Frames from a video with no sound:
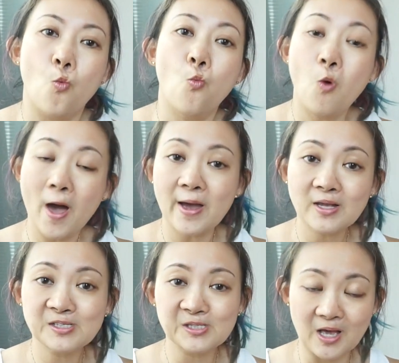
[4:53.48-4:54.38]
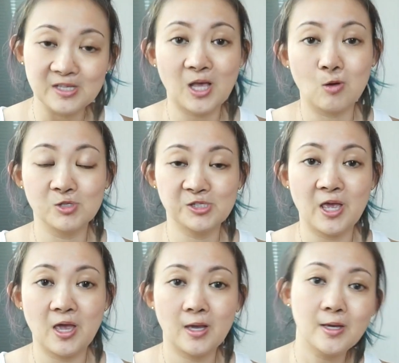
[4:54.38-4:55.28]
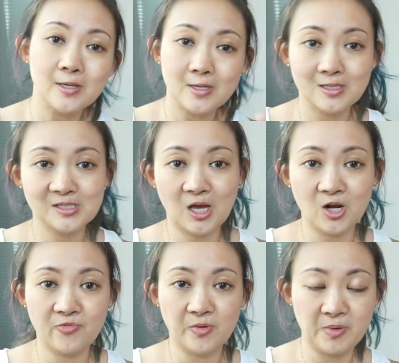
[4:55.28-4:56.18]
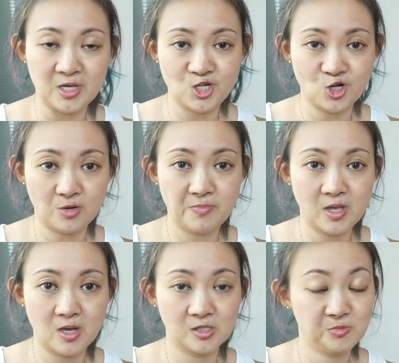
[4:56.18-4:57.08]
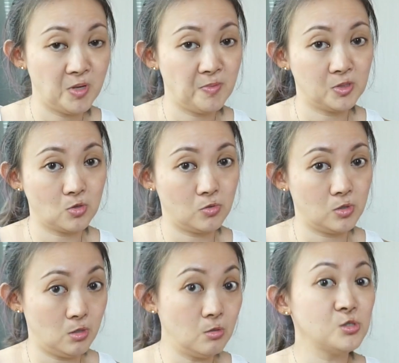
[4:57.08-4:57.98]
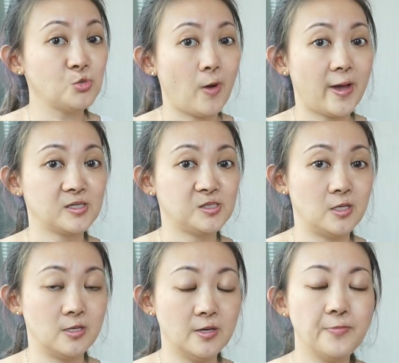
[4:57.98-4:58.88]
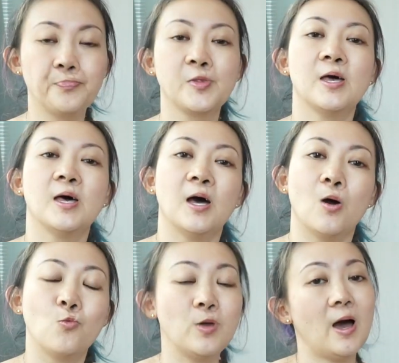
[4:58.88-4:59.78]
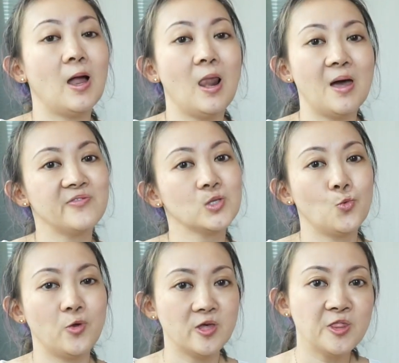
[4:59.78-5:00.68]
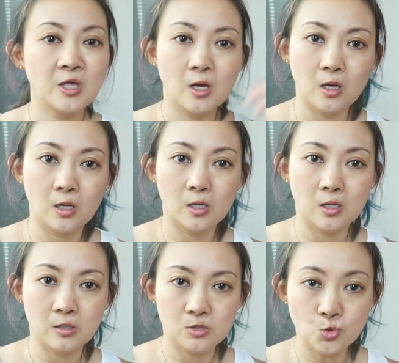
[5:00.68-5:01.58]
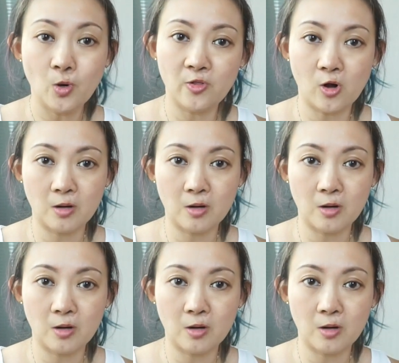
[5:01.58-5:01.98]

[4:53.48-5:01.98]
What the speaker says: wax, as I was saying, is out of the picture because people don't use wax here. We are left with two other